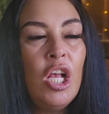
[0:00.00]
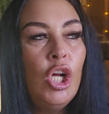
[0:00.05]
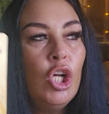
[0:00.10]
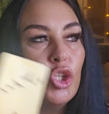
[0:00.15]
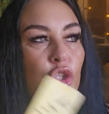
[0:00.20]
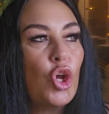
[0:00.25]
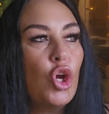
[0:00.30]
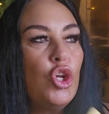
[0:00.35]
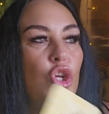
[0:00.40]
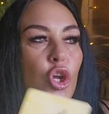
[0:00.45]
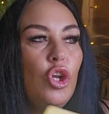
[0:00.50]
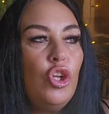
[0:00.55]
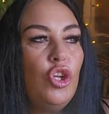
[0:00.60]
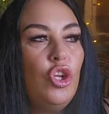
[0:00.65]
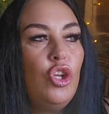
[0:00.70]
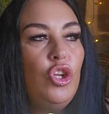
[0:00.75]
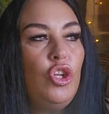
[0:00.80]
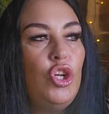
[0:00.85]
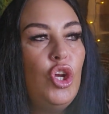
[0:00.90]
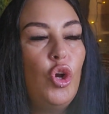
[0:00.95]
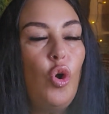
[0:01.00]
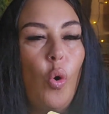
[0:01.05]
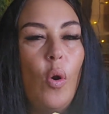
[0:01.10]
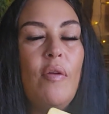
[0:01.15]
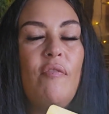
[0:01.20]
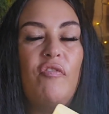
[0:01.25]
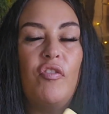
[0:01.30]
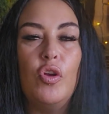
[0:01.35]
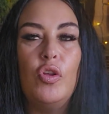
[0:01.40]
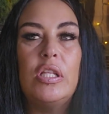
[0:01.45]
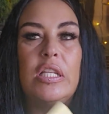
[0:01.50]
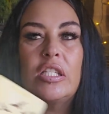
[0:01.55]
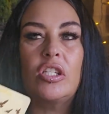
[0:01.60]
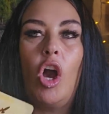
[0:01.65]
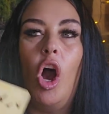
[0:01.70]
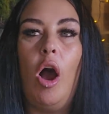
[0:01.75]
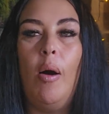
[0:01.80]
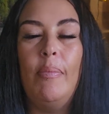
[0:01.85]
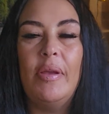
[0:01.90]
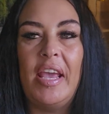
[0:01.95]
So you're going through this
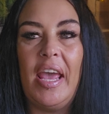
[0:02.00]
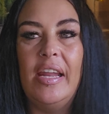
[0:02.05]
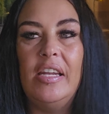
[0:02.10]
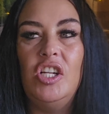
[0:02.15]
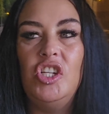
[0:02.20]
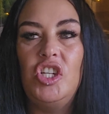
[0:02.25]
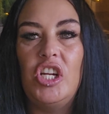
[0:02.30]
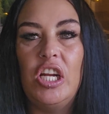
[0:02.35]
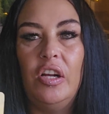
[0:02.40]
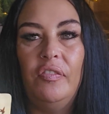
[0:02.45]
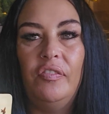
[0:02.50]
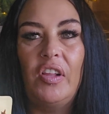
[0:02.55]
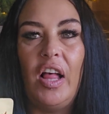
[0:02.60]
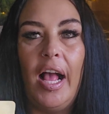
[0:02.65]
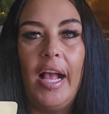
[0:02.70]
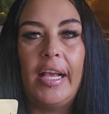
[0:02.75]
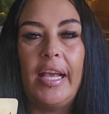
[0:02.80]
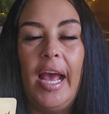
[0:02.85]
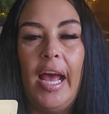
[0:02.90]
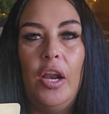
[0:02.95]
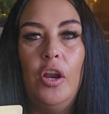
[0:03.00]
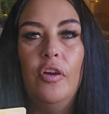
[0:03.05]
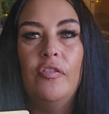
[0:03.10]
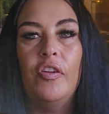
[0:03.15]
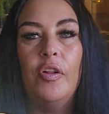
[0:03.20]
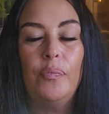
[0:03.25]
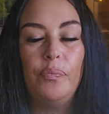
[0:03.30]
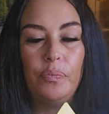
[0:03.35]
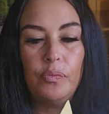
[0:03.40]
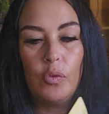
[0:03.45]
karmic energy of like kind of